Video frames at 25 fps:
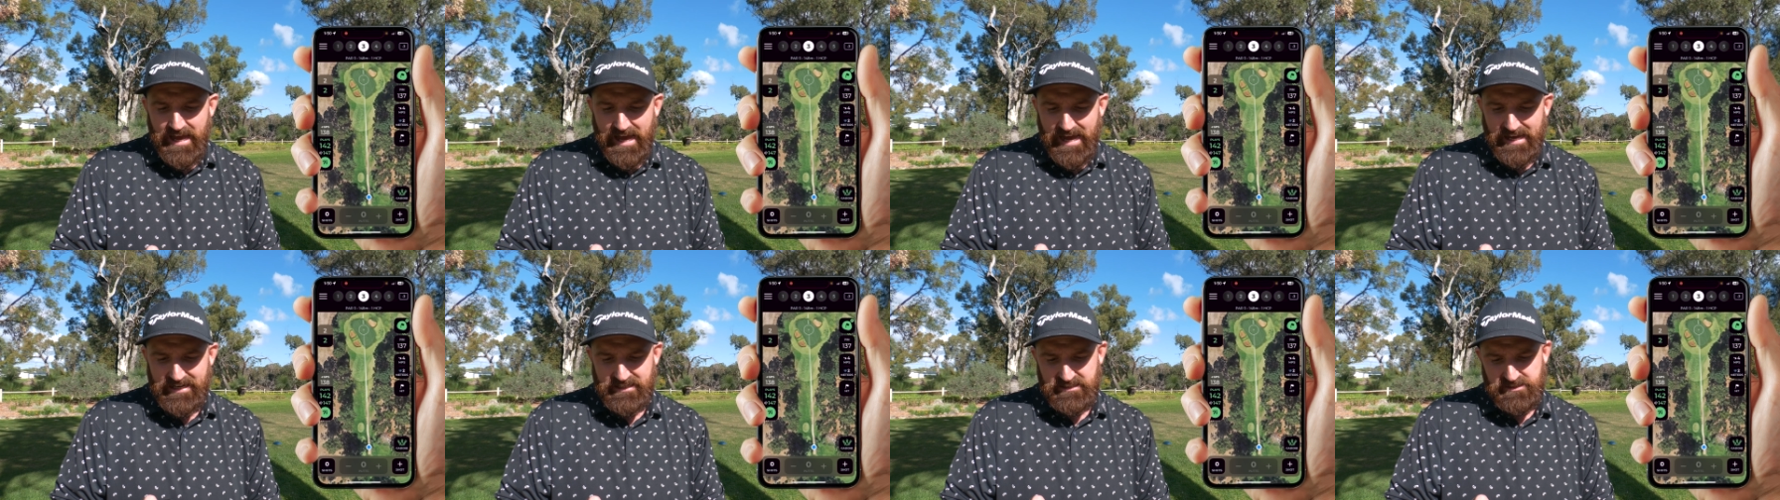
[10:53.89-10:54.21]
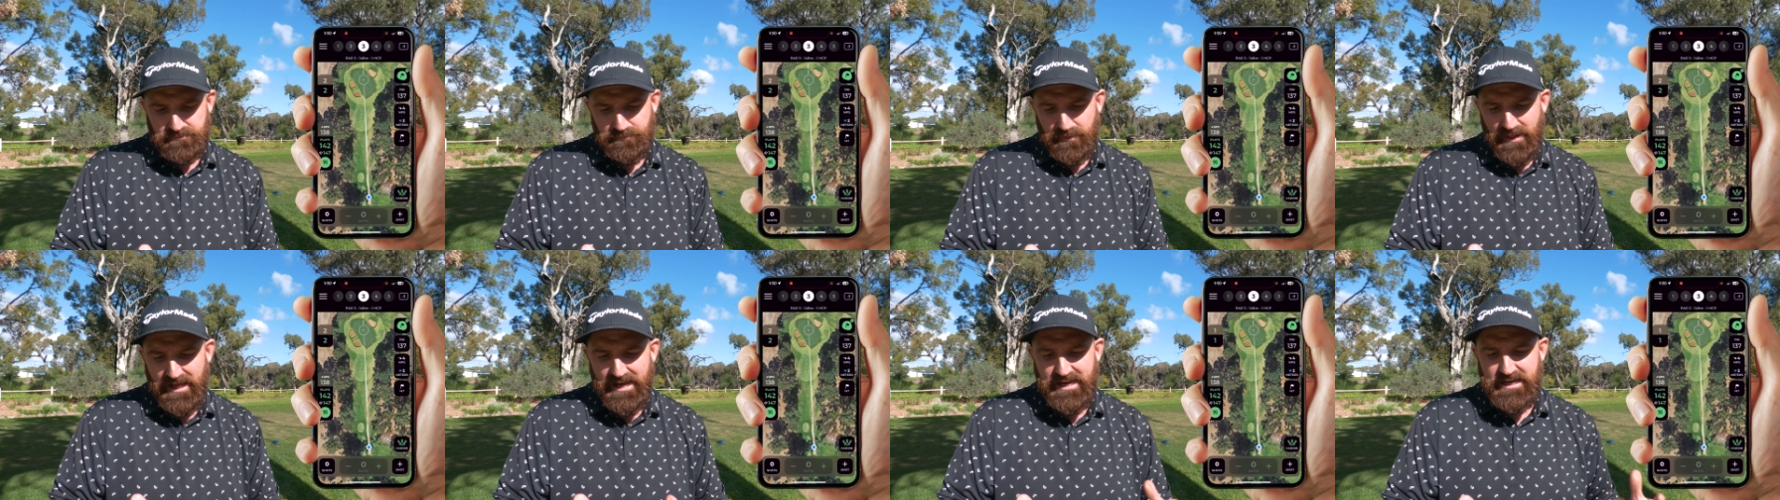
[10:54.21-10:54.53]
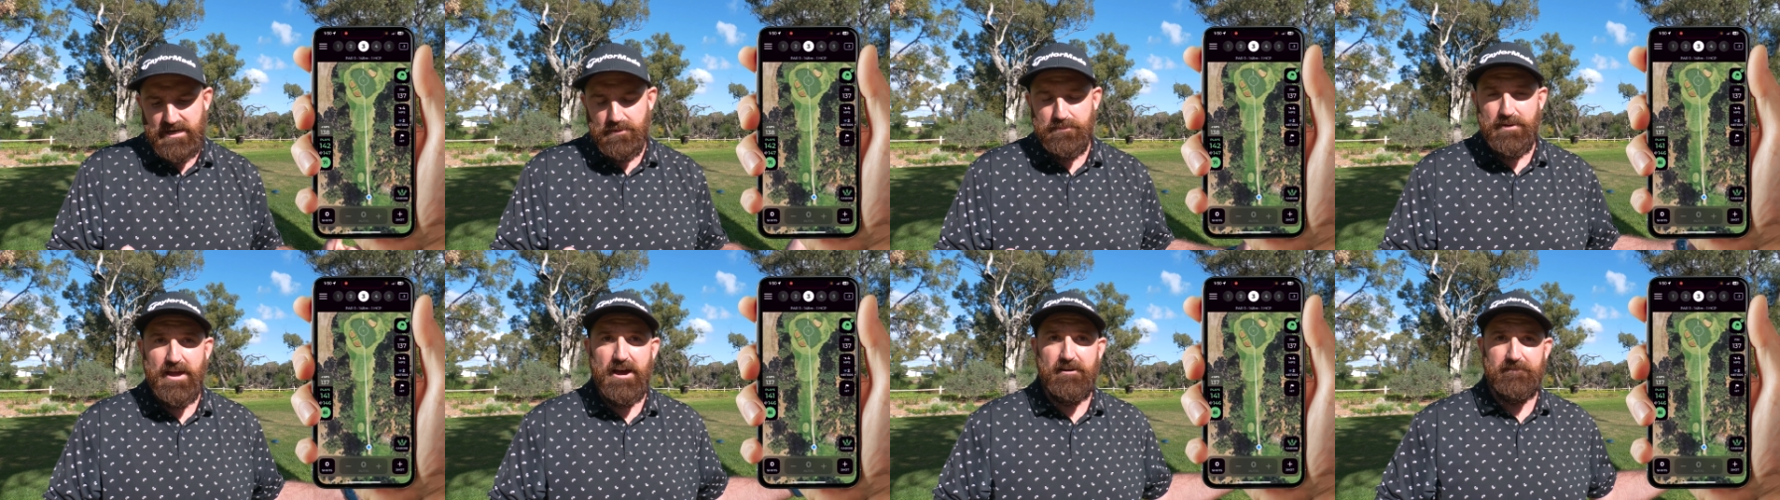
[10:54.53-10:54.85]
and it's
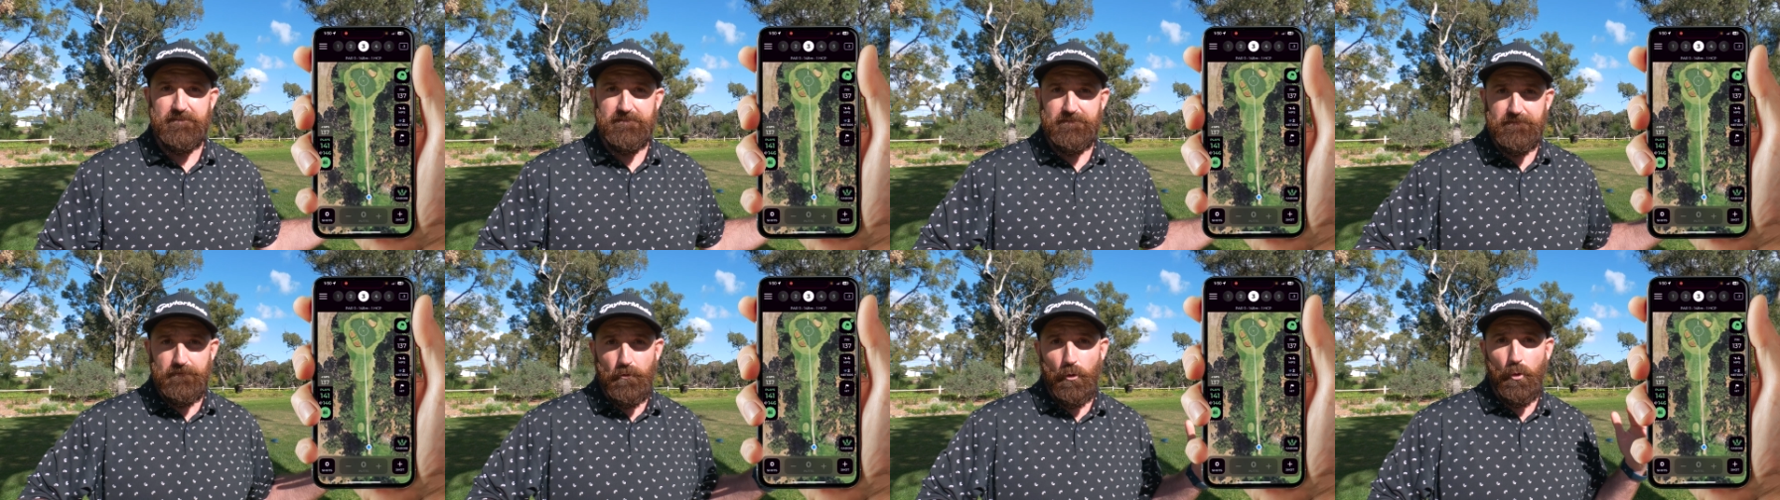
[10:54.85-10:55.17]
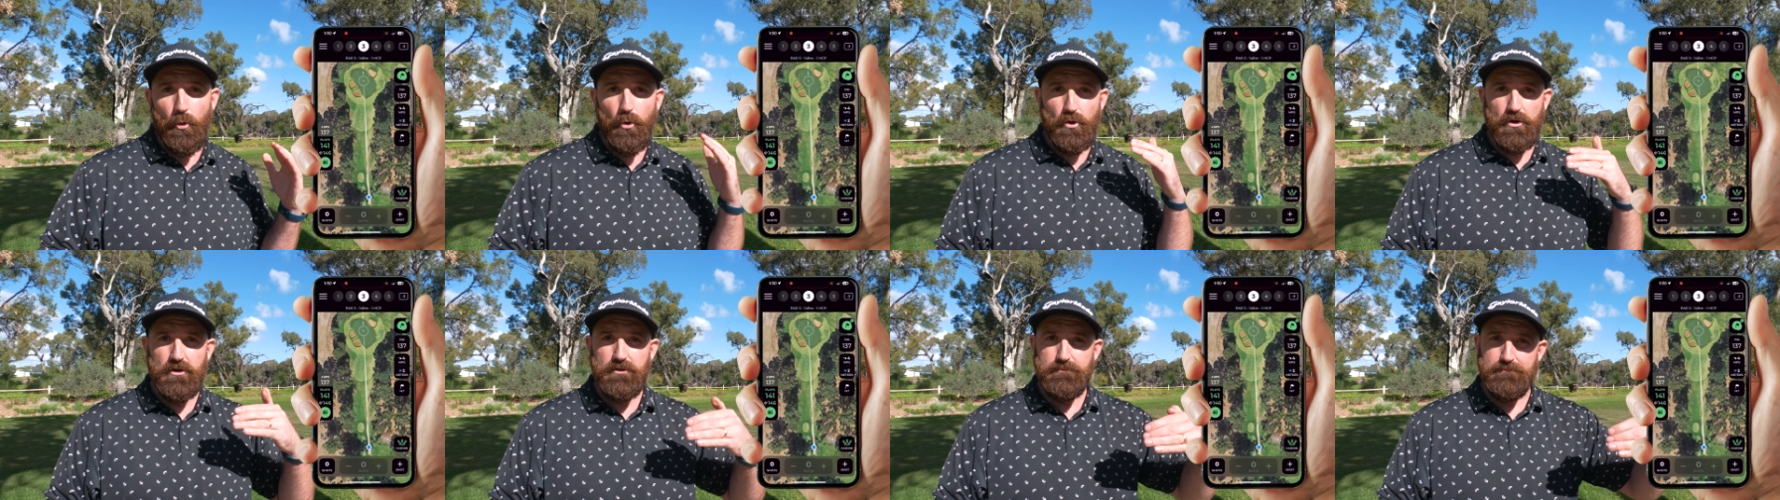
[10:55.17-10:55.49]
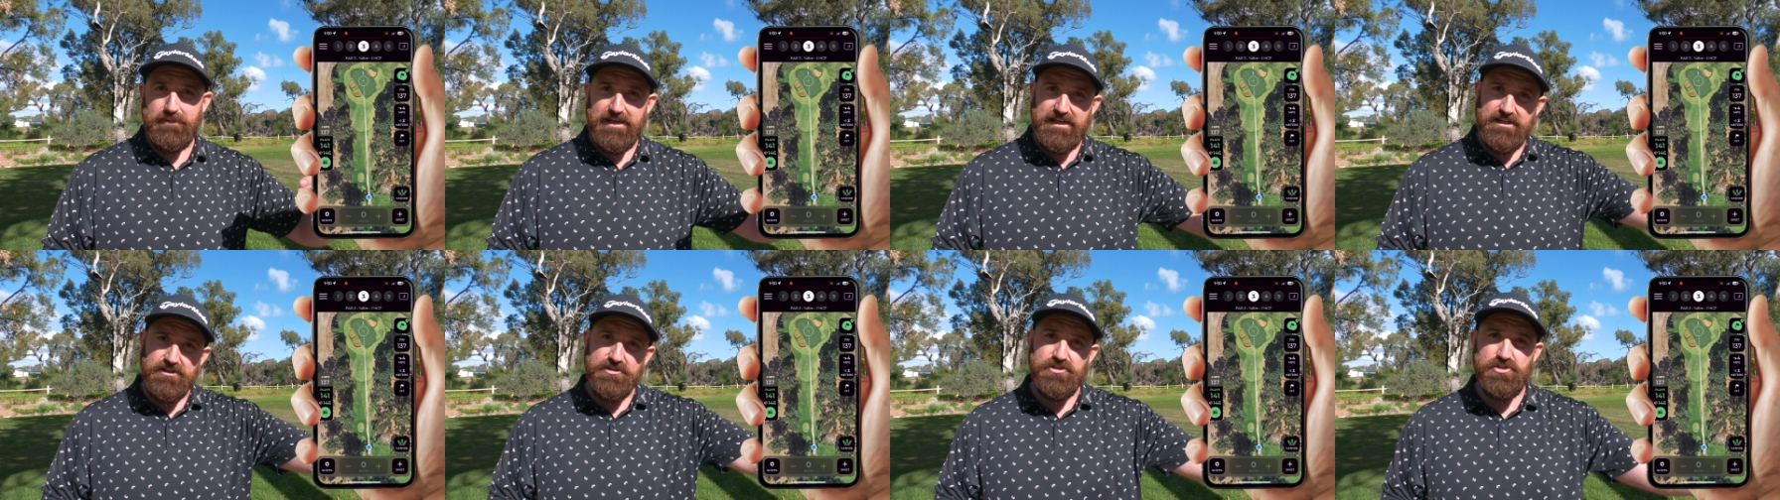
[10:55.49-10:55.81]
playing about 4
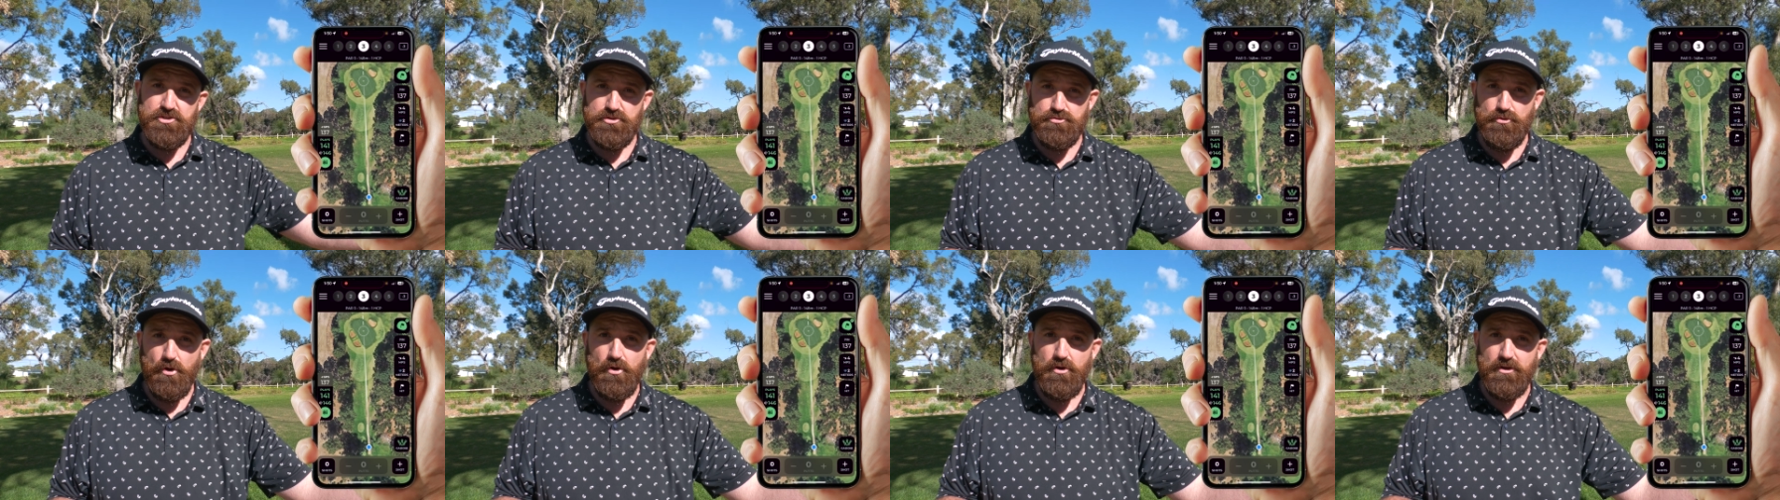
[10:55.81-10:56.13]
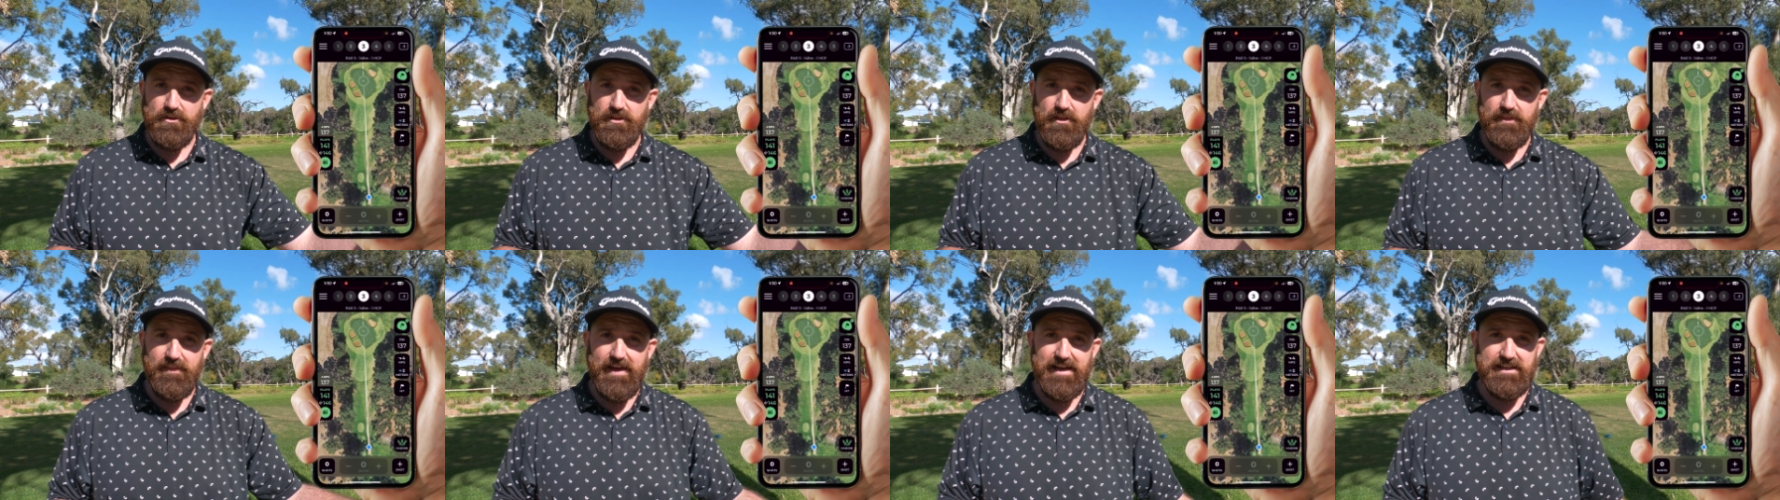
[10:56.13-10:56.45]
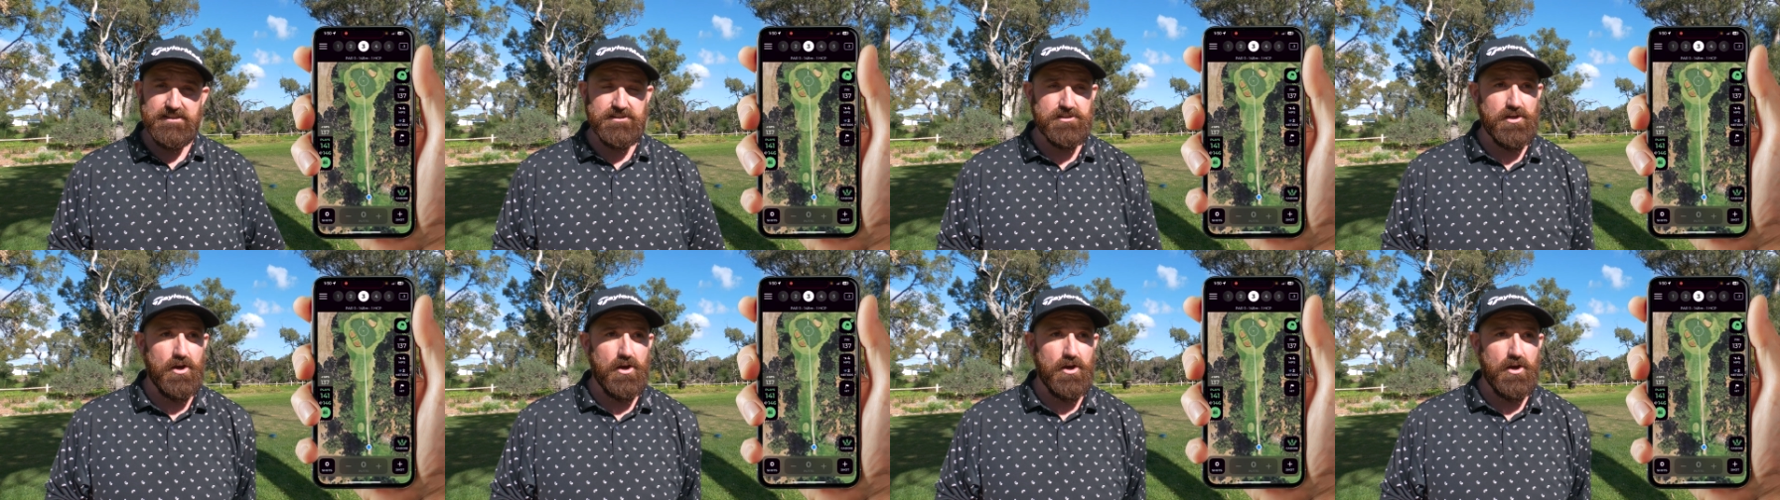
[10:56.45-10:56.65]
meters stronger than that.